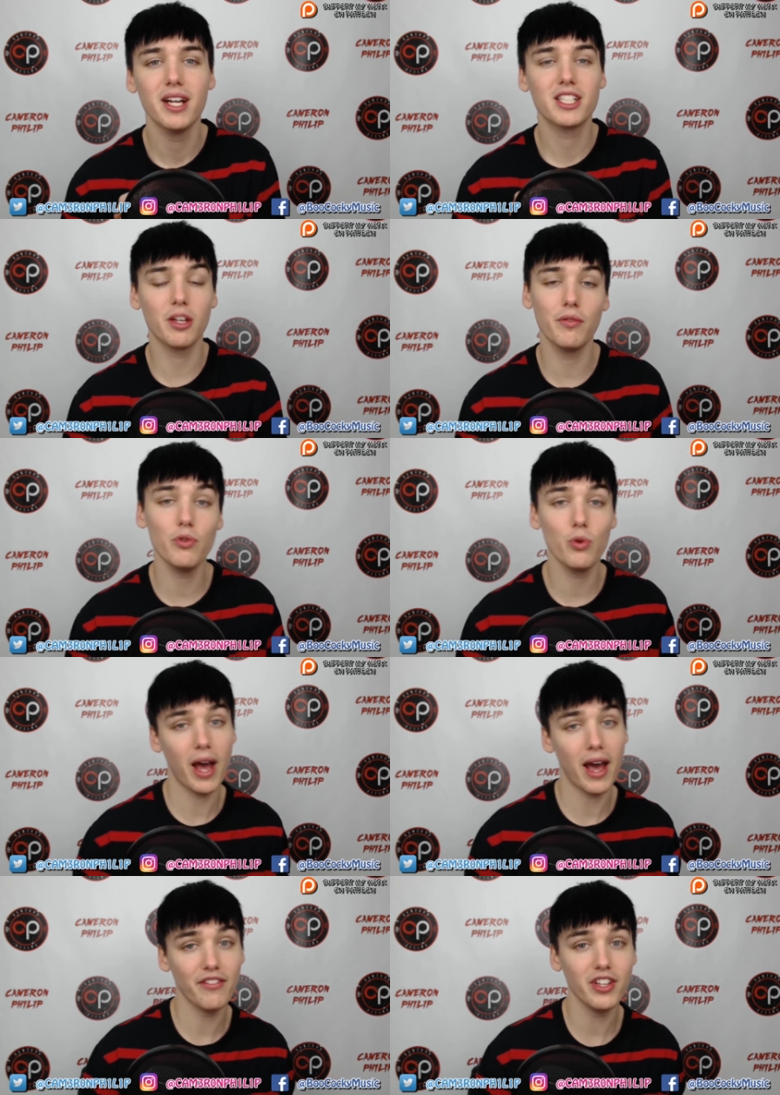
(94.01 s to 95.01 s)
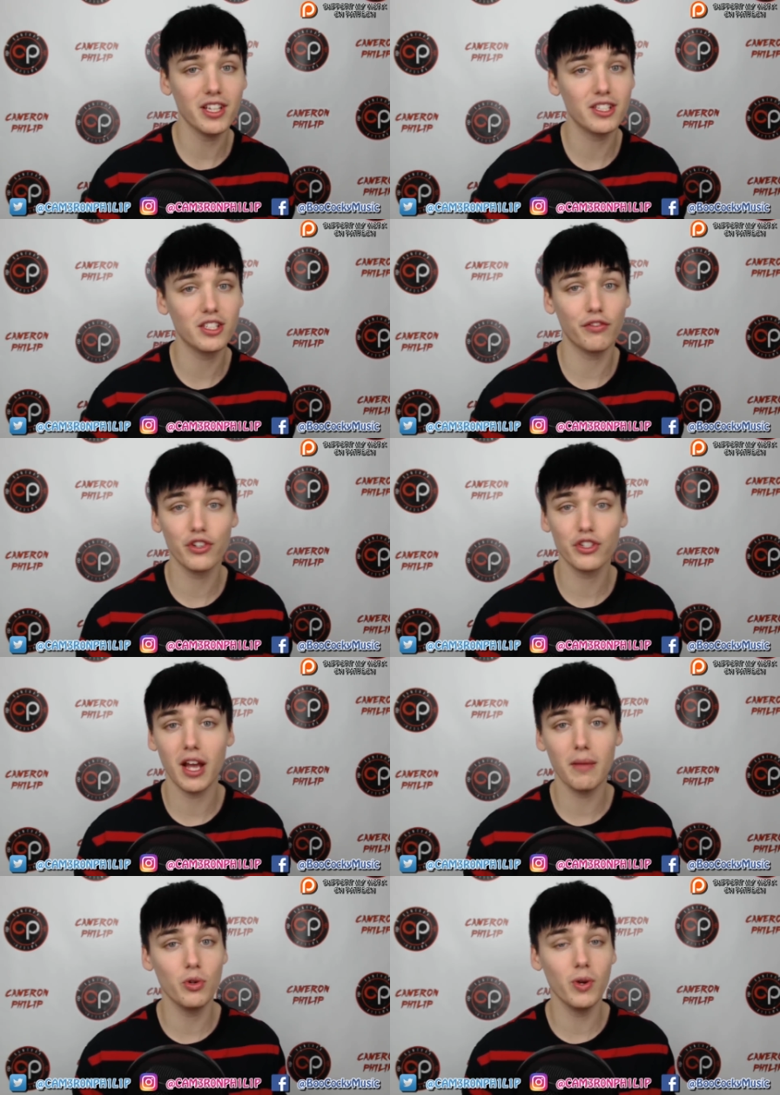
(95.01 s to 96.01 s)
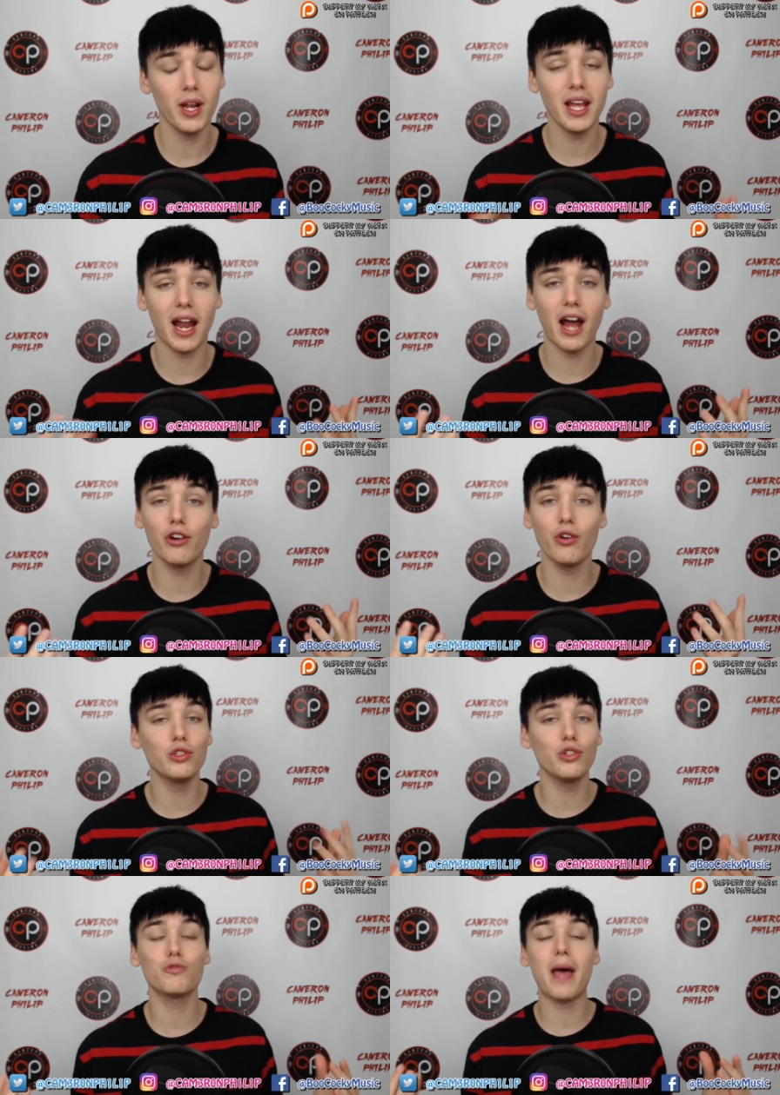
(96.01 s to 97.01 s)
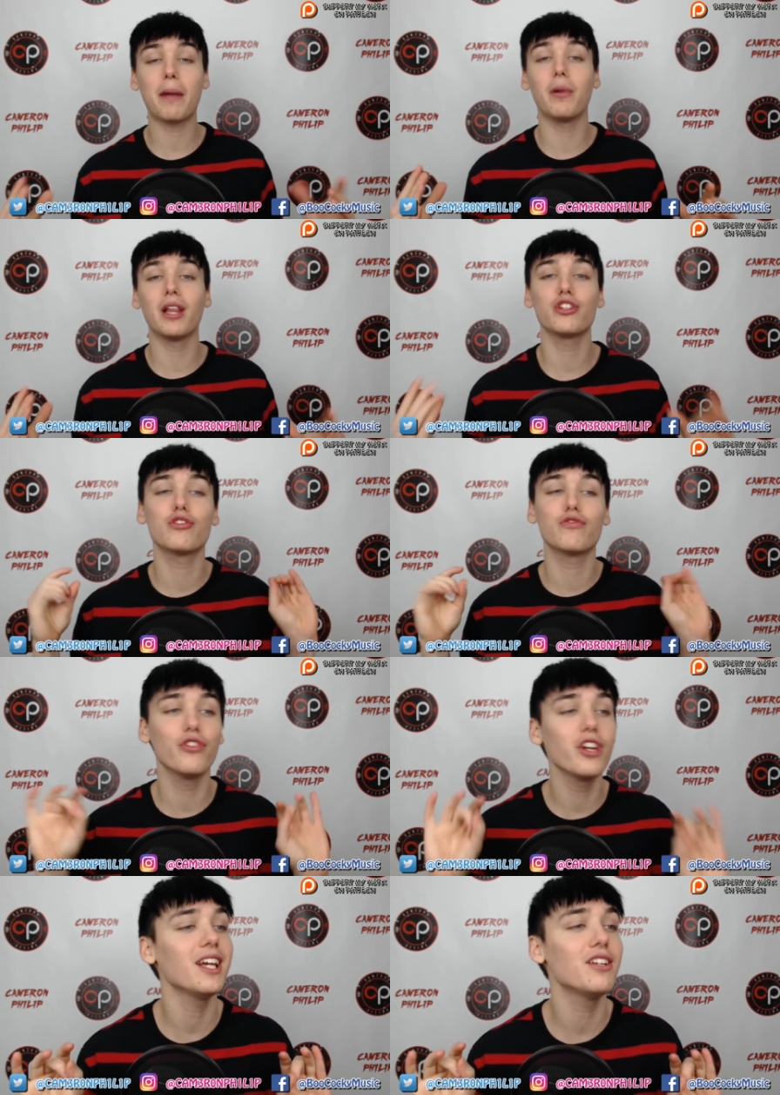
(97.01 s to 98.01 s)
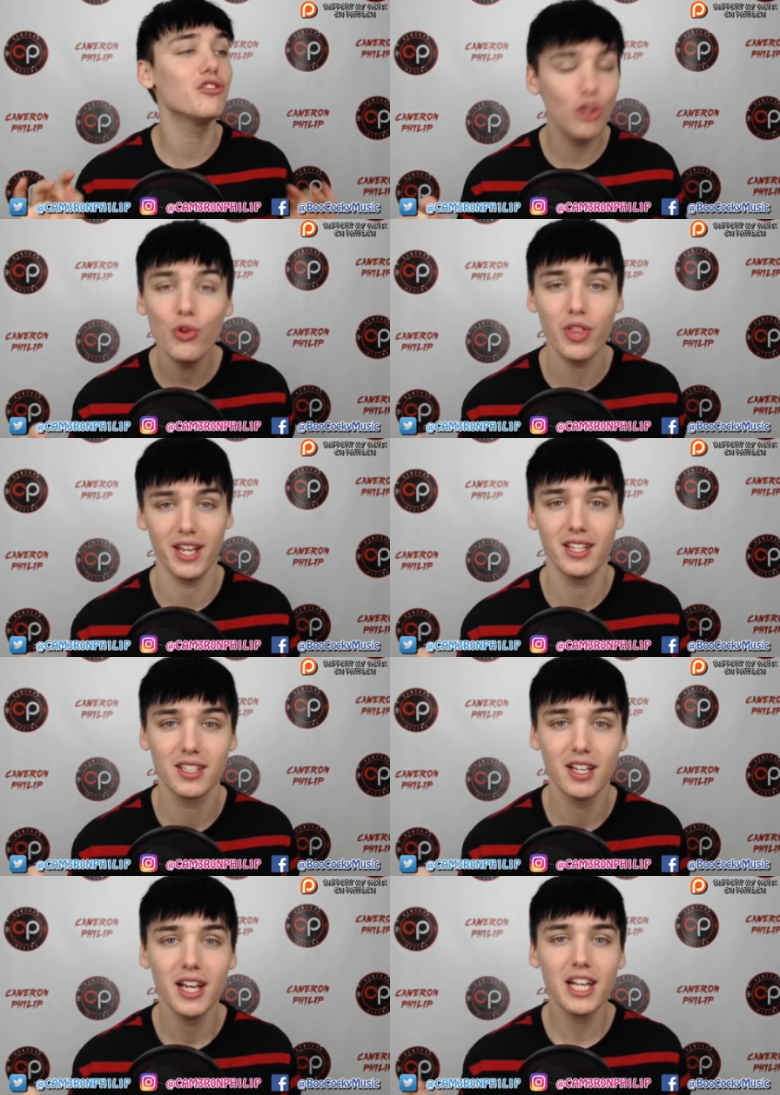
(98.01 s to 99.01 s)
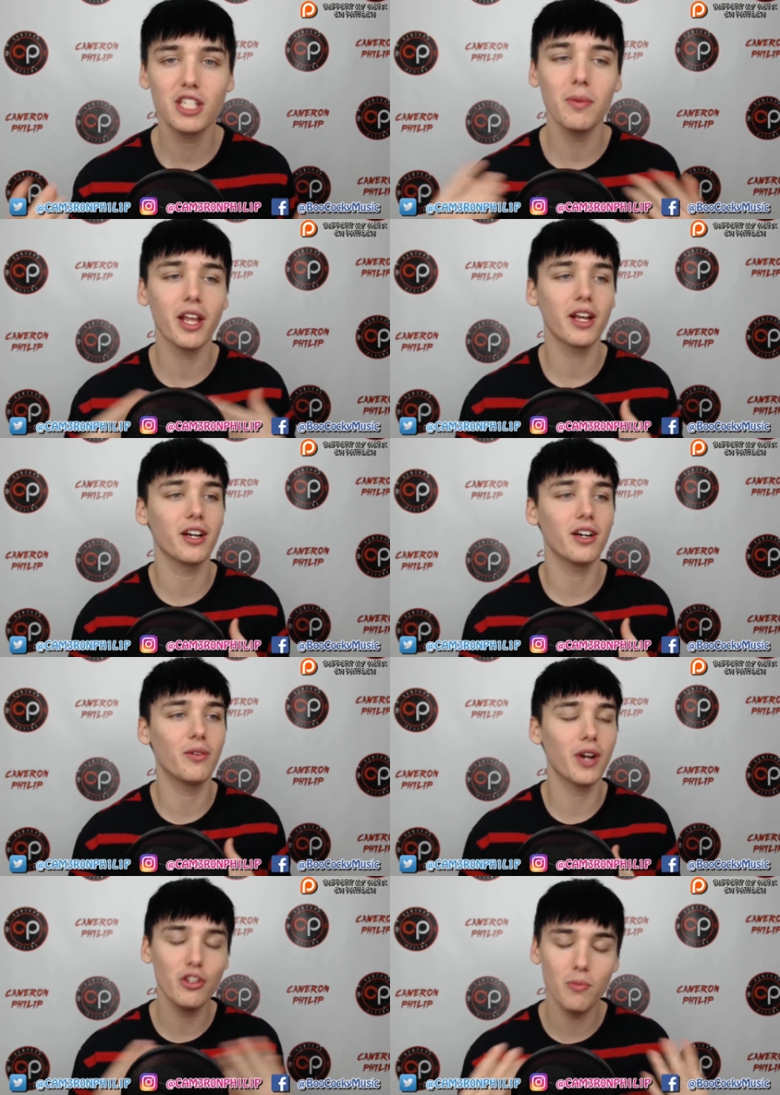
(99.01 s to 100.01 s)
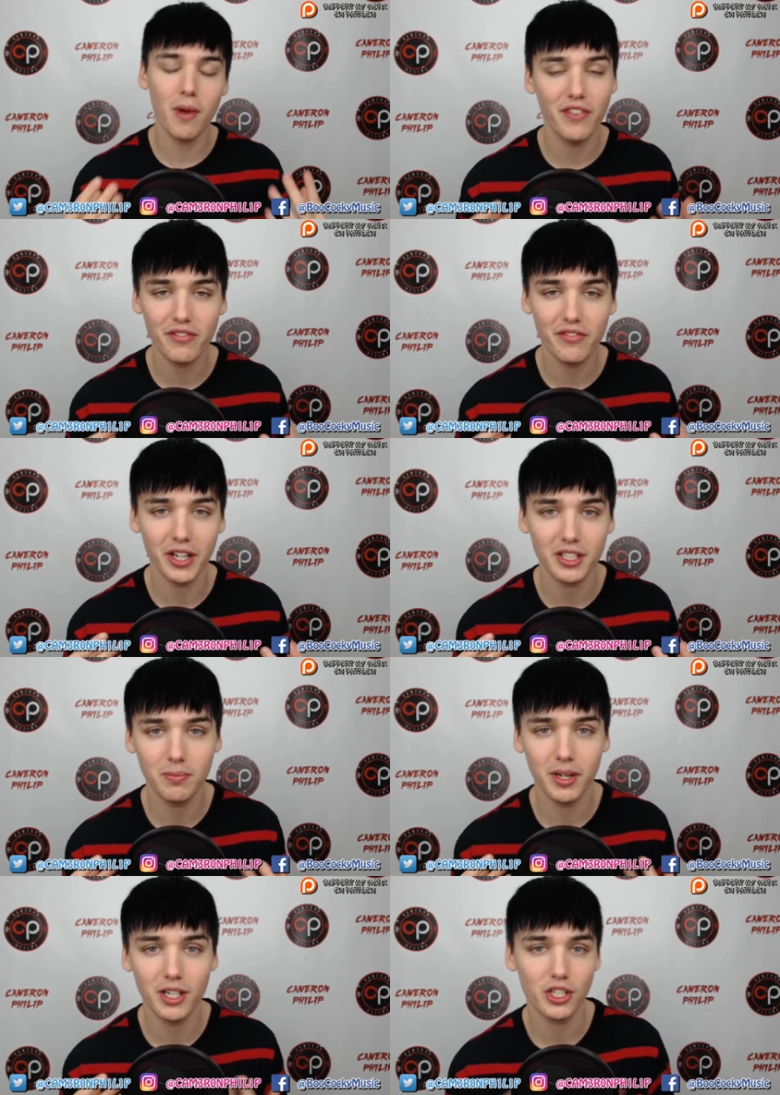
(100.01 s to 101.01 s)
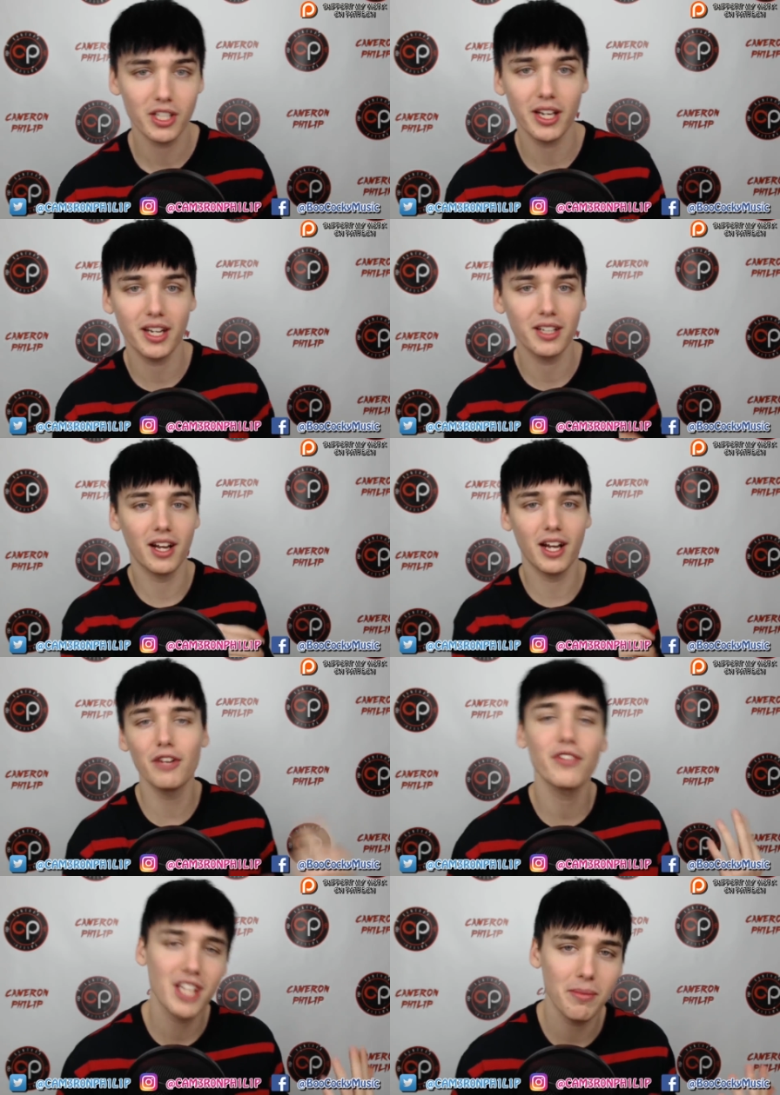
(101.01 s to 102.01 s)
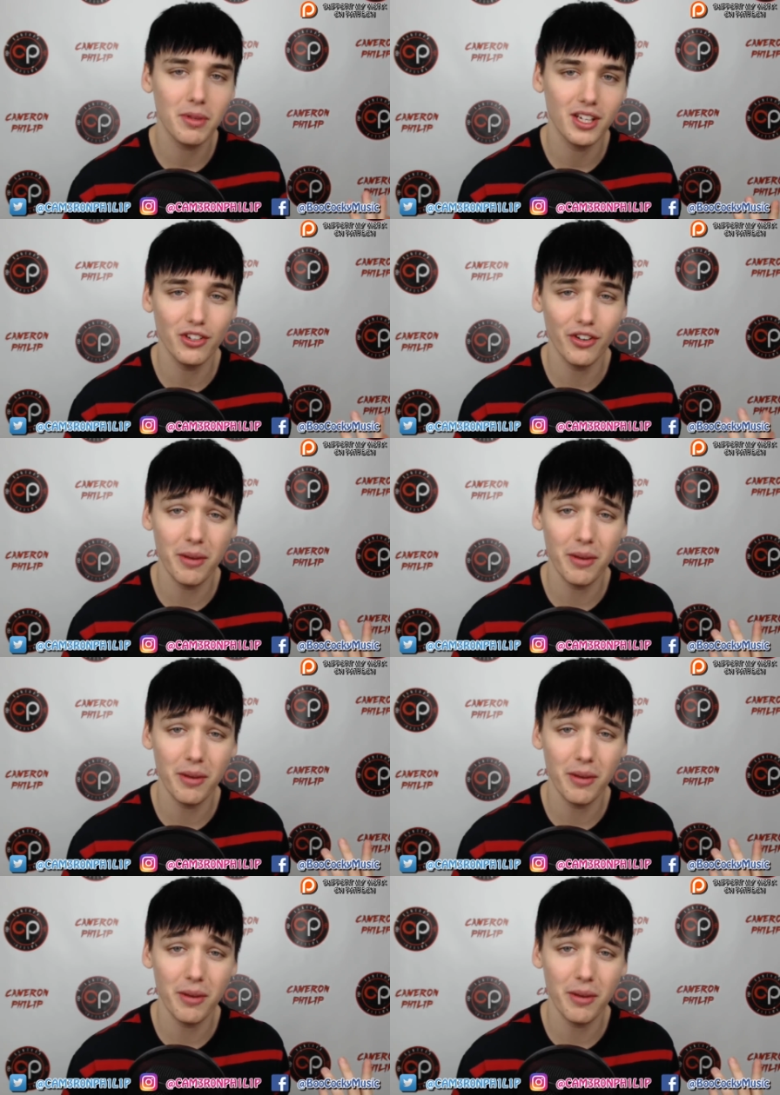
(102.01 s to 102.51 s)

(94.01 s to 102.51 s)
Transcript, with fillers: some of you who haven't, this is our first time doing it, and I don't know what to expect. But let's just freaking do this. It's gonna be like when I do my fanfics, but it's just like a different type of thing. You know what I